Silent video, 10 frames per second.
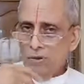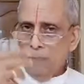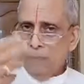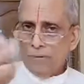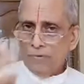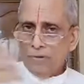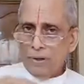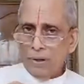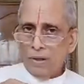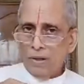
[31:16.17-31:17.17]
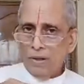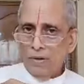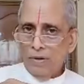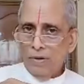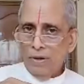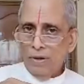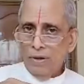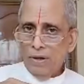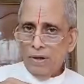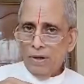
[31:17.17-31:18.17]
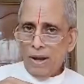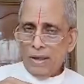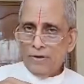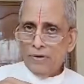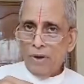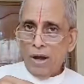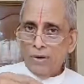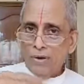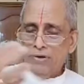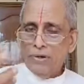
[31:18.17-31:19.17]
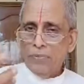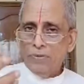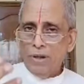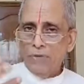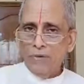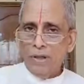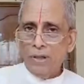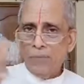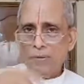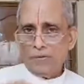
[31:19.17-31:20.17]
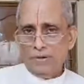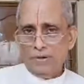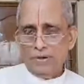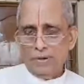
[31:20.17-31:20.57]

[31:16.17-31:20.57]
no person likes to adjust himself with the other person.